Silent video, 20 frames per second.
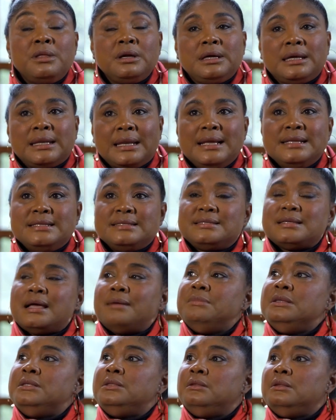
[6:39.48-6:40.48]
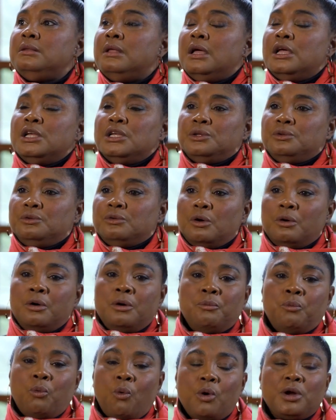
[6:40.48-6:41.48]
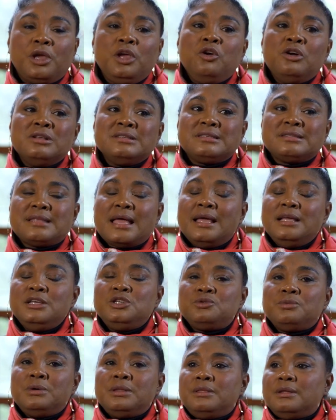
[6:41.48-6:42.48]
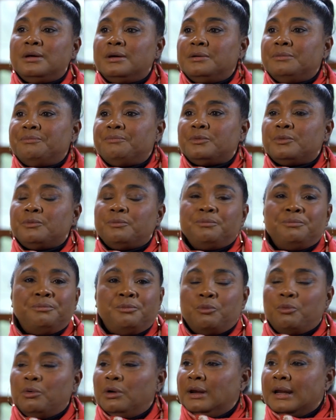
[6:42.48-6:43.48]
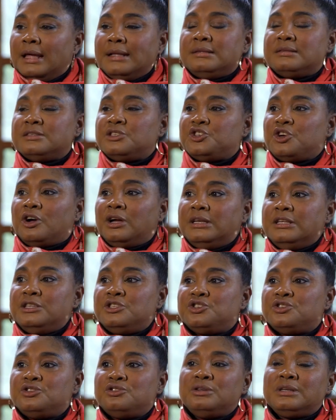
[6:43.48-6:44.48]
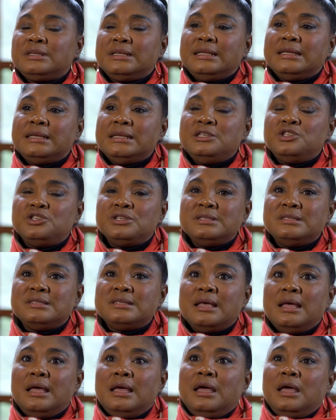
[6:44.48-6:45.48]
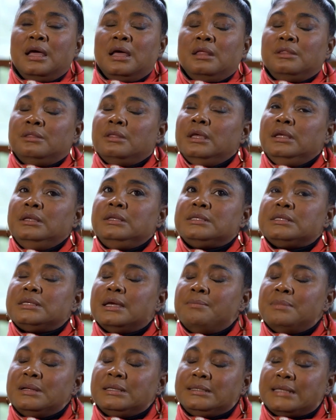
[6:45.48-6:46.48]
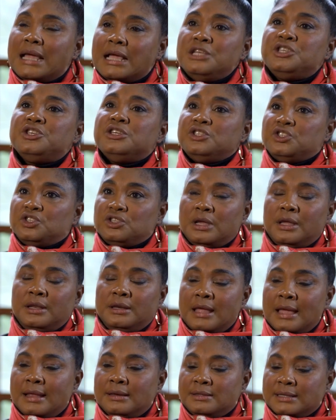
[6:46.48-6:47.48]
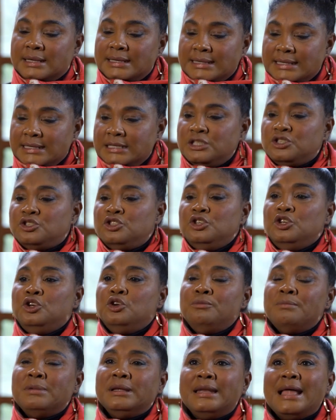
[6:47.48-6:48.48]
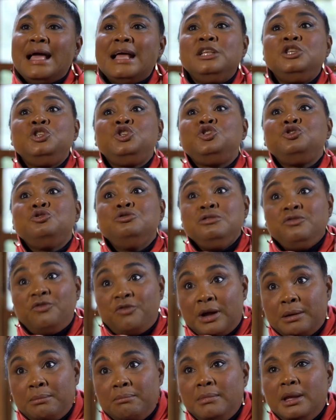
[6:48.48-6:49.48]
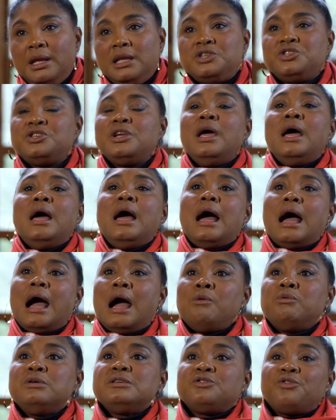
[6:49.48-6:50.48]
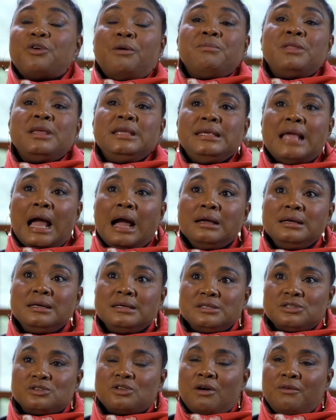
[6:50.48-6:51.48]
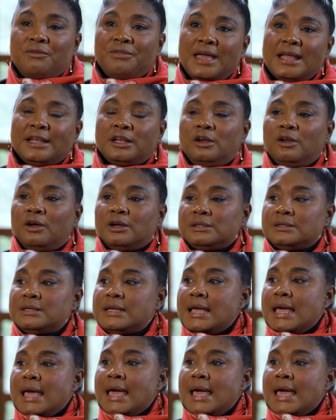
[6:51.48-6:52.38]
the greats. I mean, walking on stage with the late Charlene Soorti Richards, the intimidation, and Denise Newman and June van Mesh. I was from the youngest of that lot.